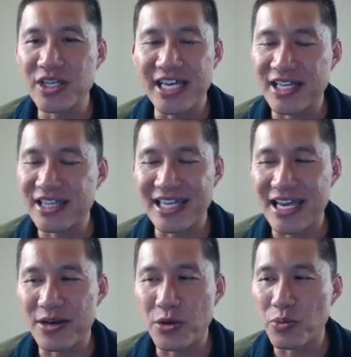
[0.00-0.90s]

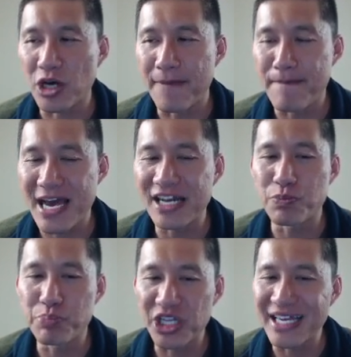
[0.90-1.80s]
They
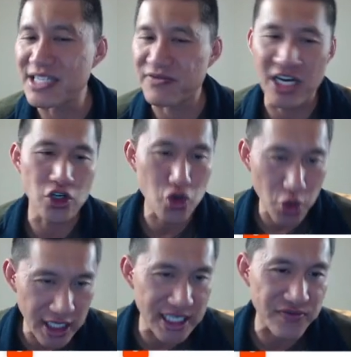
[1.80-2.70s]
manage billions, if not
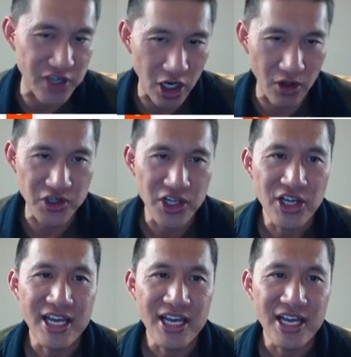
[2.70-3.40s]
trillions of dollars,